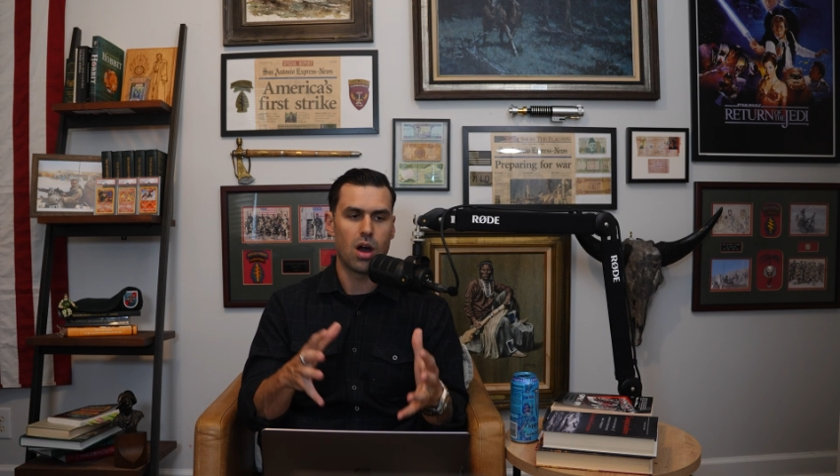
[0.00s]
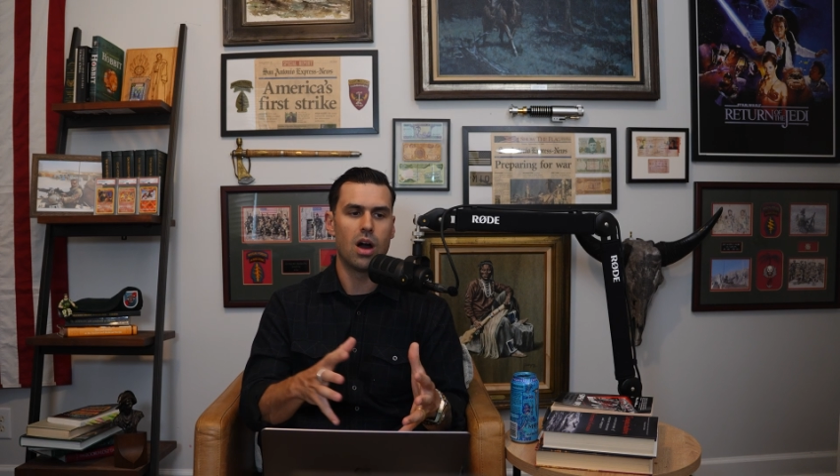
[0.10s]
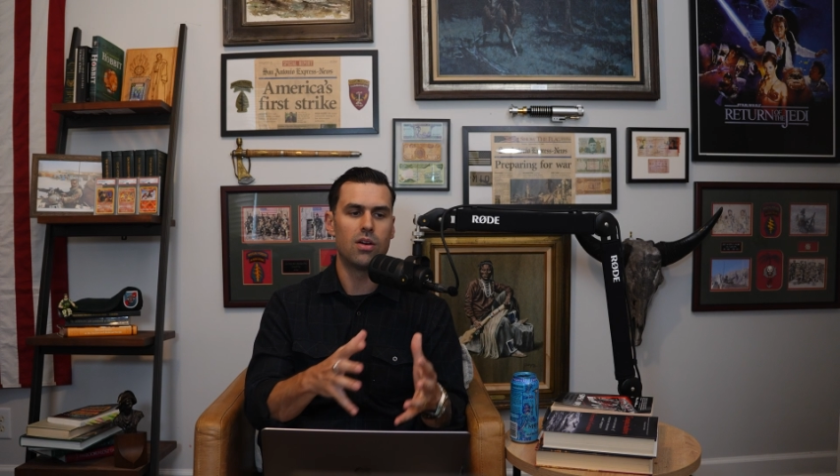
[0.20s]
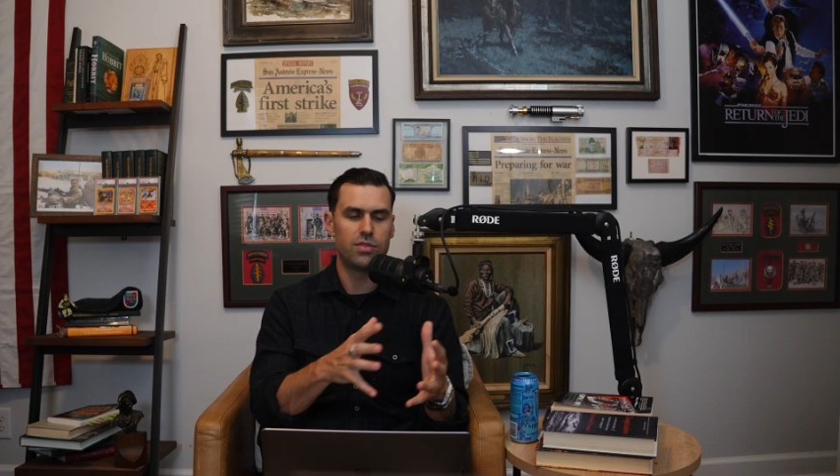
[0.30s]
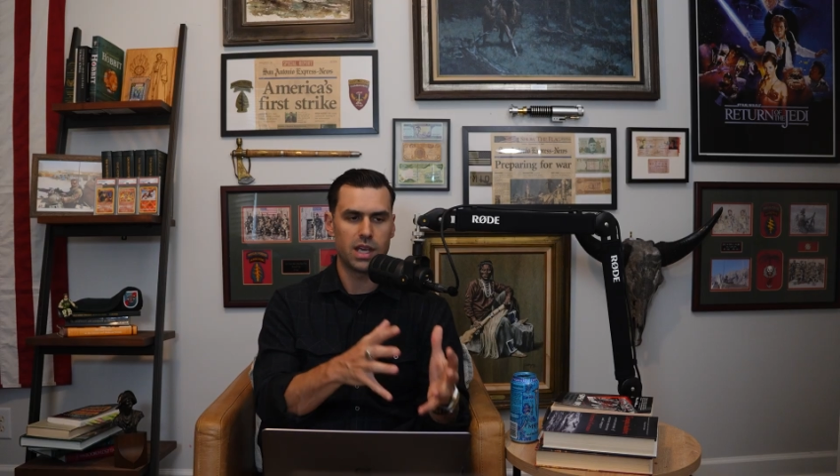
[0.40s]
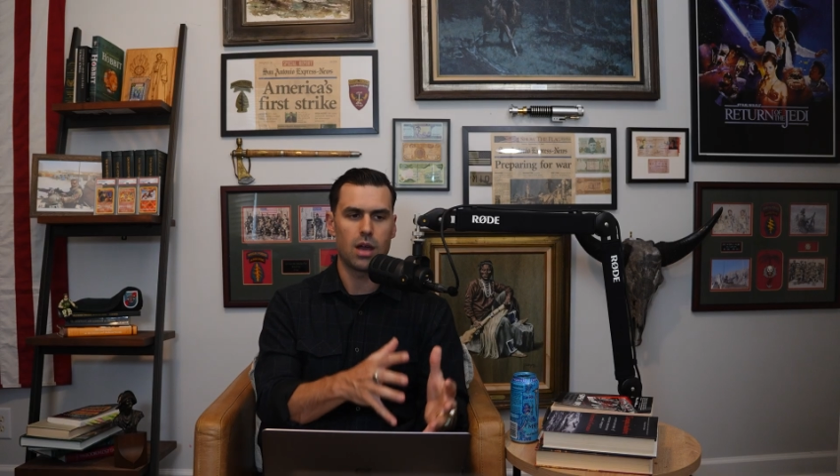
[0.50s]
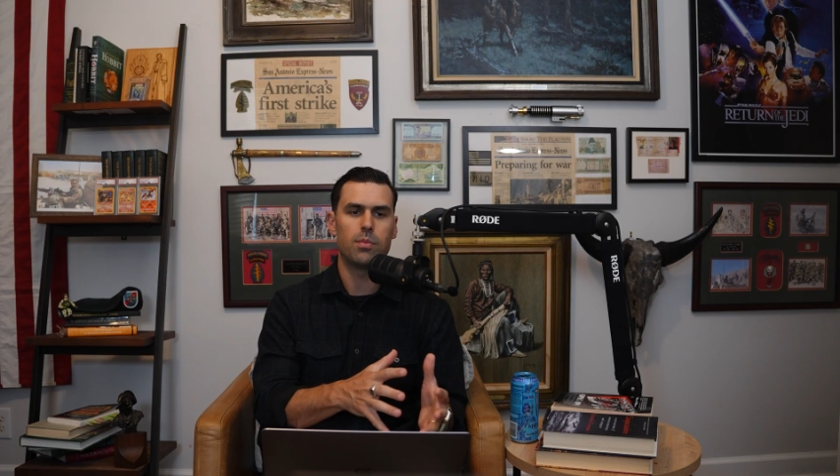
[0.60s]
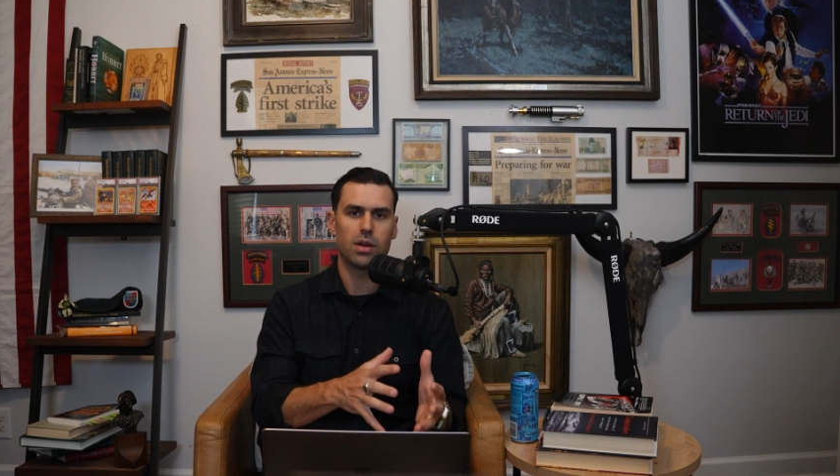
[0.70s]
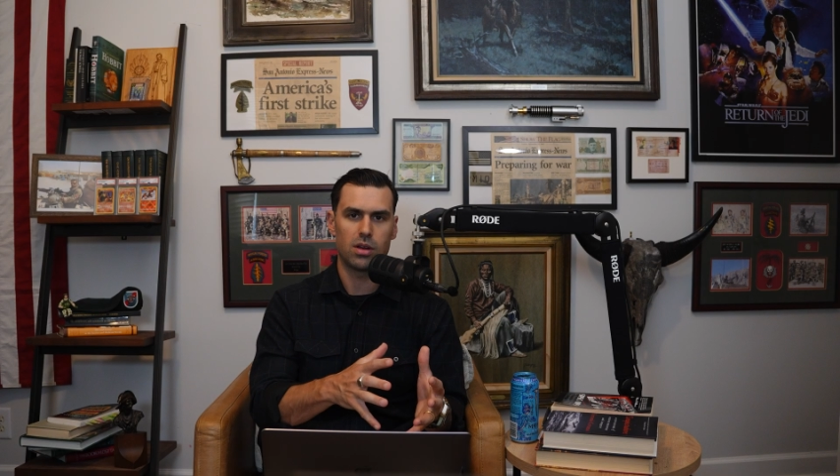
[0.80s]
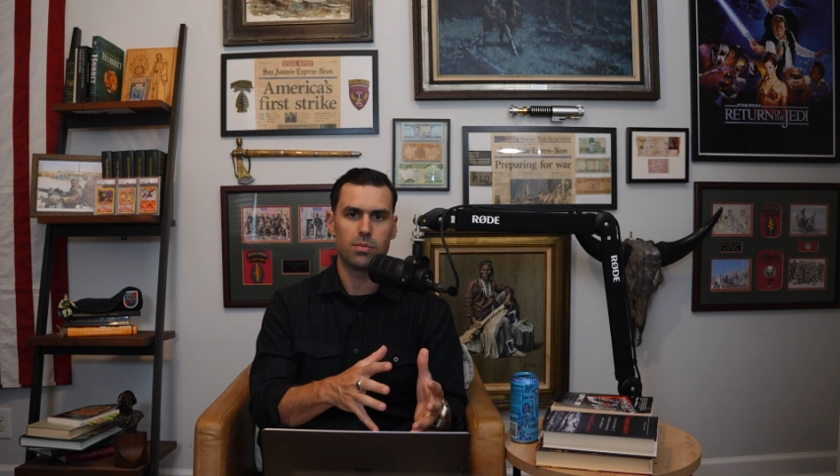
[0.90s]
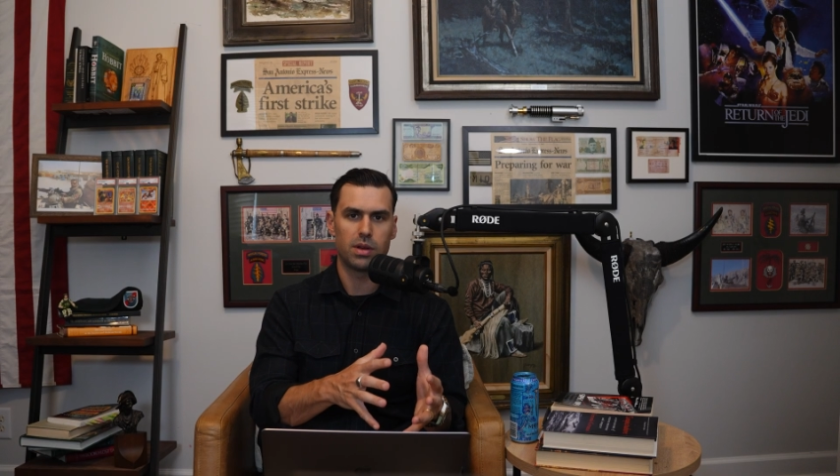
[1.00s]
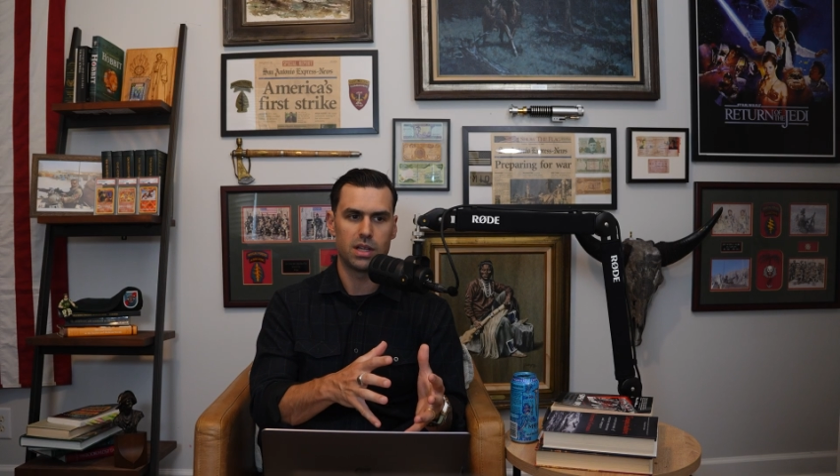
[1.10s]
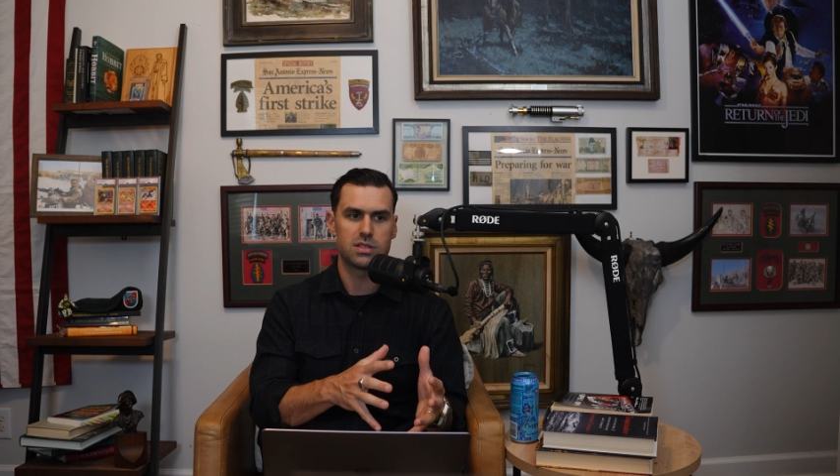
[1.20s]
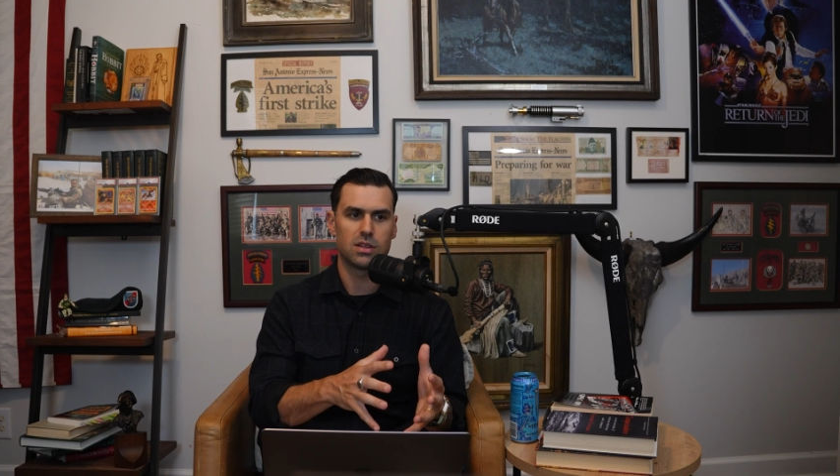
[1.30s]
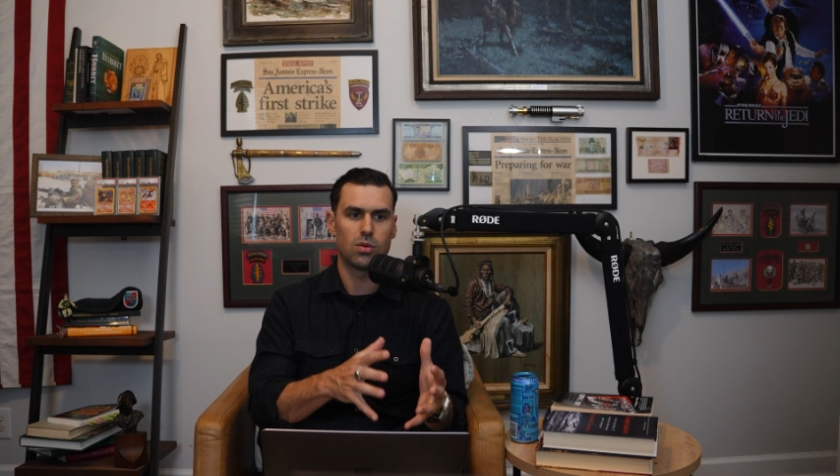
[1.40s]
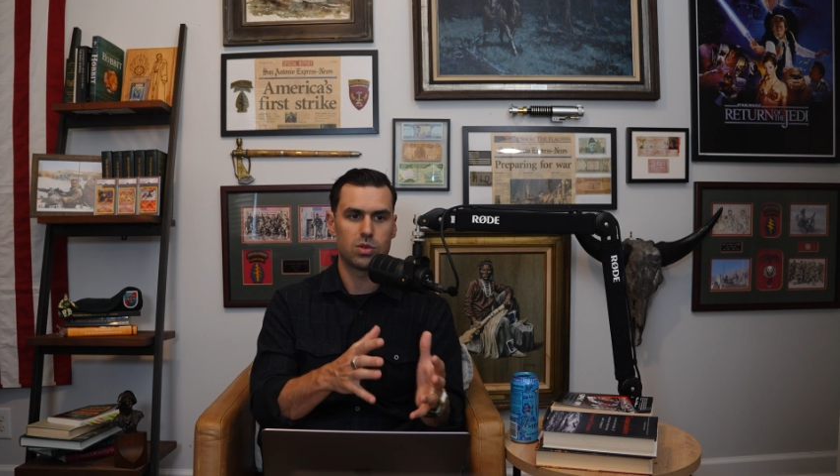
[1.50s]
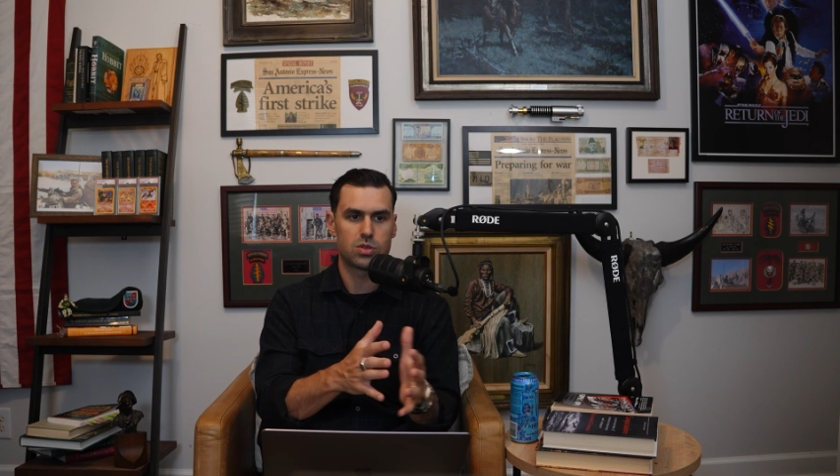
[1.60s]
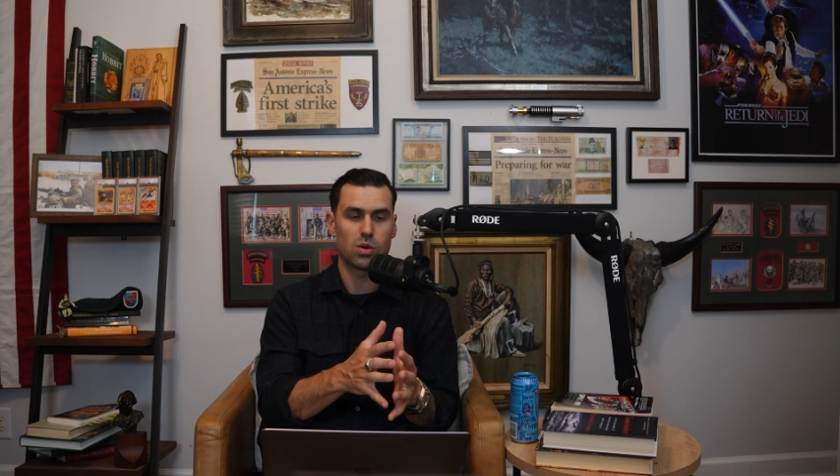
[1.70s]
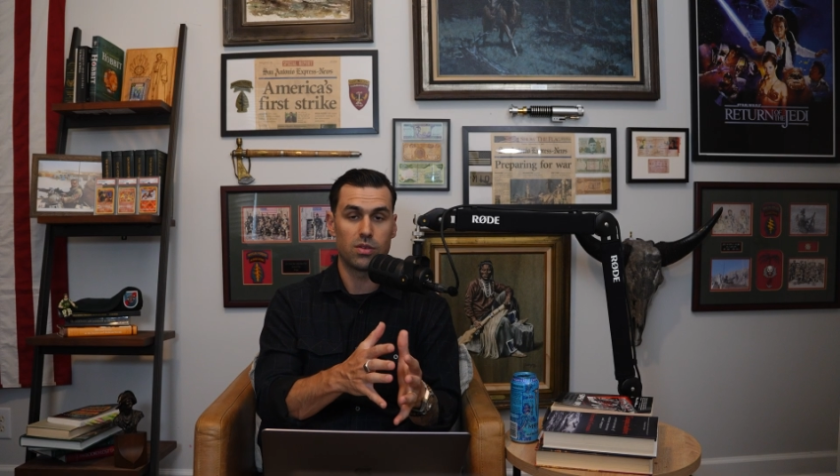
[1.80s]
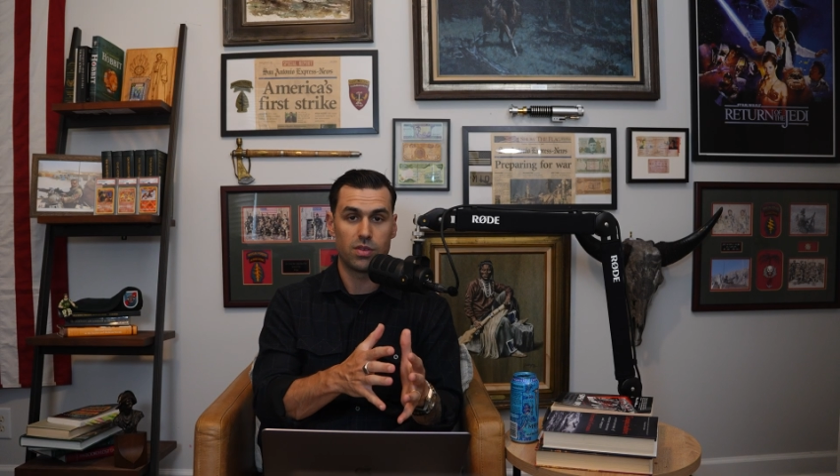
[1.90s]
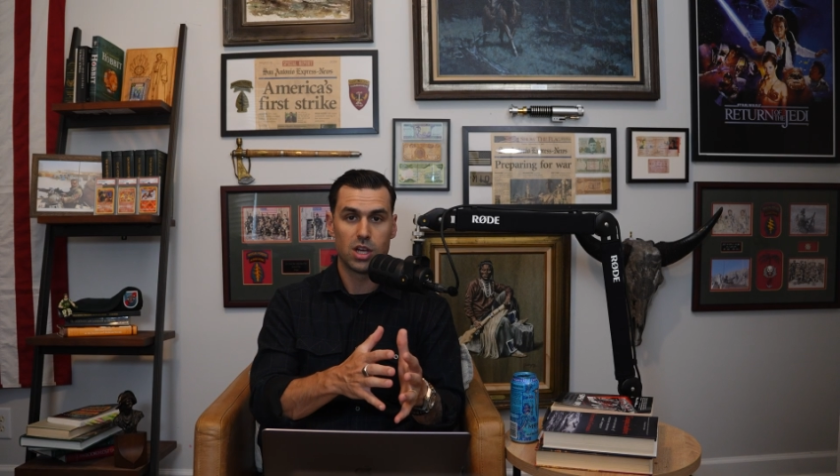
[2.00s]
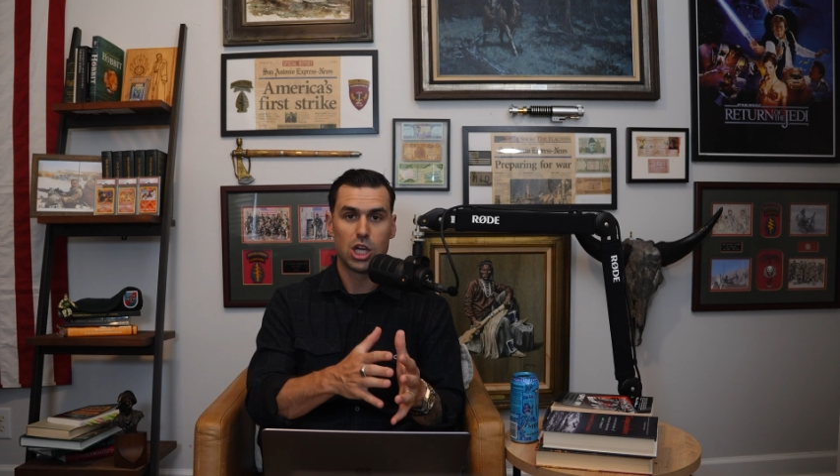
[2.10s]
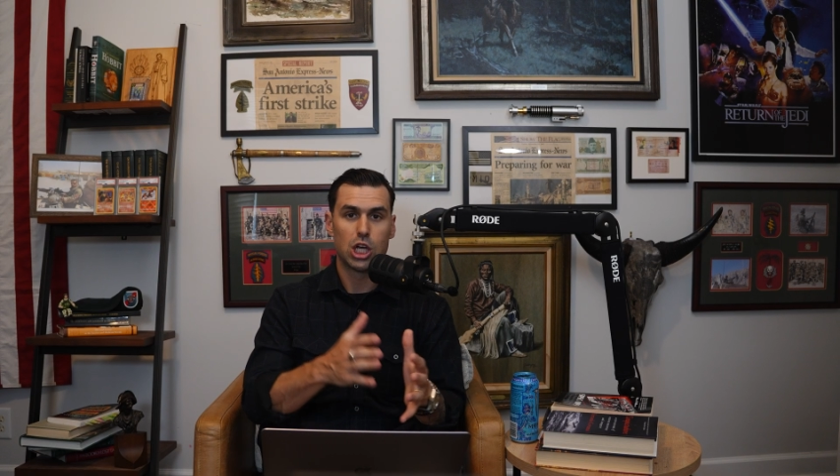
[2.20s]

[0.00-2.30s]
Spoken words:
of the Iberian Peninsula would sort of